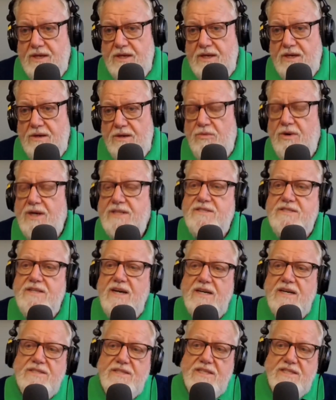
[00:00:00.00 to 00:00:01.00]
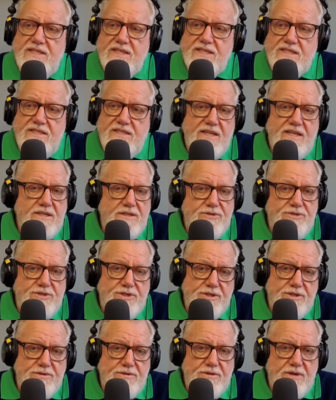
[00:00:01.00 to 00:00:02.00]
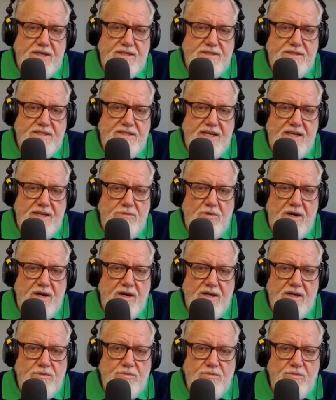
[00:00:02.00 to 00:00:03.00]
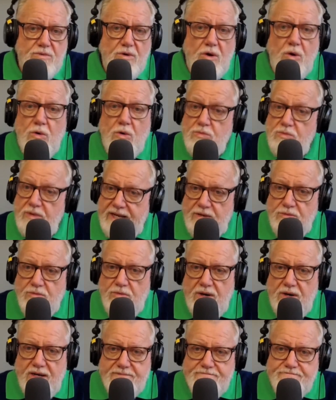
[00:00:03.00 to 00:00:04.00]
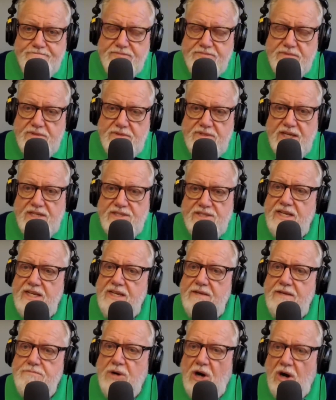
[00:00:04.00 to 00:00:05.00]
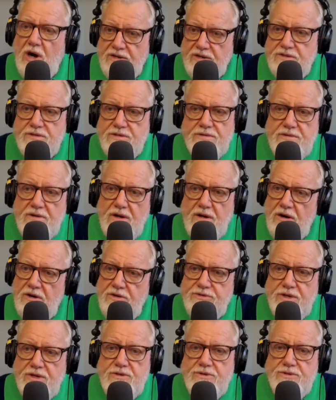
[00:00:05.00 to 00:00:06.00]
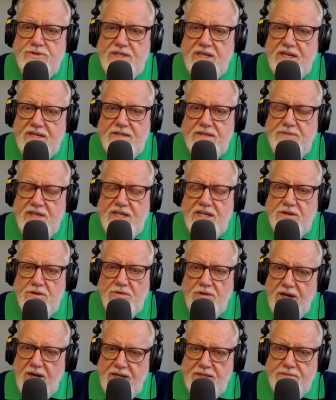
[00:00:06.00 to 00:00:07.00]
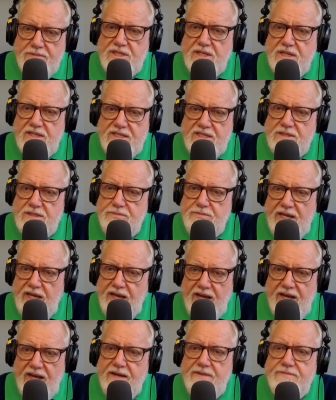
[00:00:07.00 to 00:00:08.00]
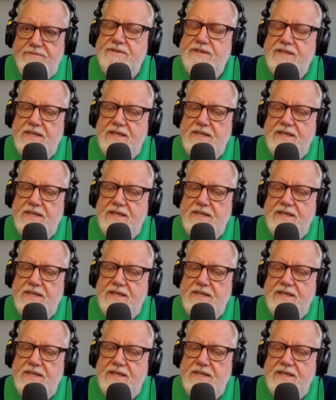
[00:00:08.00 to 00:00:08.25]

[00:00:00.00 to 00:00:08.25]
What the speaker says: What does a dictator do on day one or week one? Does he pardon all those that committed crimes on his behalf,